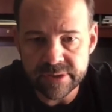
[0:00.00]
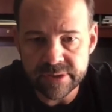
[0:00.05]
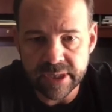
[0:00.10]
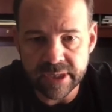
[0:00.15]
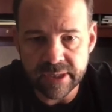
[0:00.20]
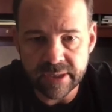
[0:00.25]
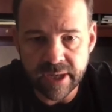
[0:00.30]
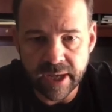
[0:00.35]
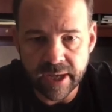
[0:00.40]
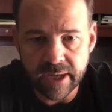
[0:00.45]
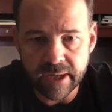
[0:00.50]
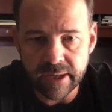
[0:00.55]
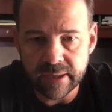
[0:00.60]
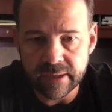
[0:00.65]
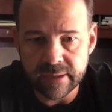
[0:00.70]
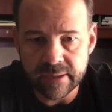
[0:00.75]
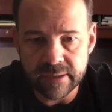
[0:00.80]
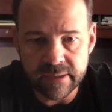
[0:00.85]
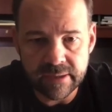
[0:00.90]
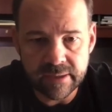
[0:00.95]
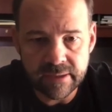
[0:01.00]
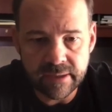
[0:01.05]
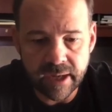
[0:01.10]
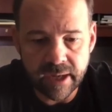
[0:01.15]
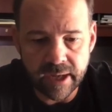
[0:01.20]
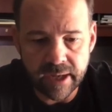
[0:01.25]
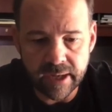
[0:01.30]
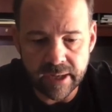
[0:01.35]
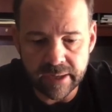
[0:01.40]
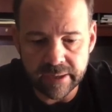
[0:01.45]
and
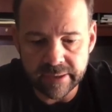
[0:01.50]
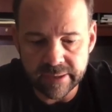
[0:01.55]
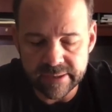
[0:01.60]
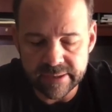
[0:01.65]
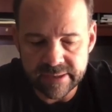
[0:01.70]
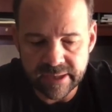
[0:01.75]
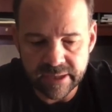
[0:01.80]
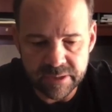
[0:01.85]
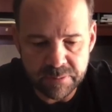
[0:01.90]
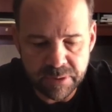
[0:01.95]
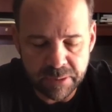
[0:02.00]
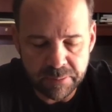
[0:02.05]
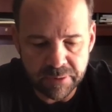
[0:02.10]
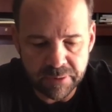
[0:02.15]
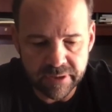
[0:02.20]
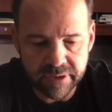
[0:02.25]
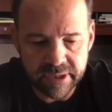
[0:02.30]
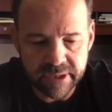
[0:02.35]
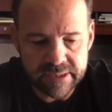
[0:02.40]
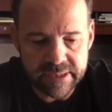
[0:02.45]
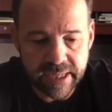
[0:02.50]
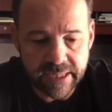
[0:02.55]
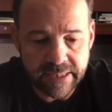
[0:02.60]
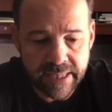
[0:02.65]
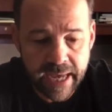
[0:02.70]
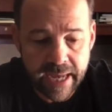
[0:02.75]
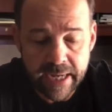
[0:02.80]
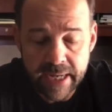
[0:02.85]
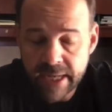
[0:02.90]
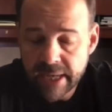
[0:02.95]
salespeople and things like
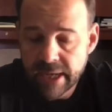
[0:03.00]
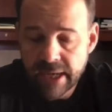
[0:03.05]
that.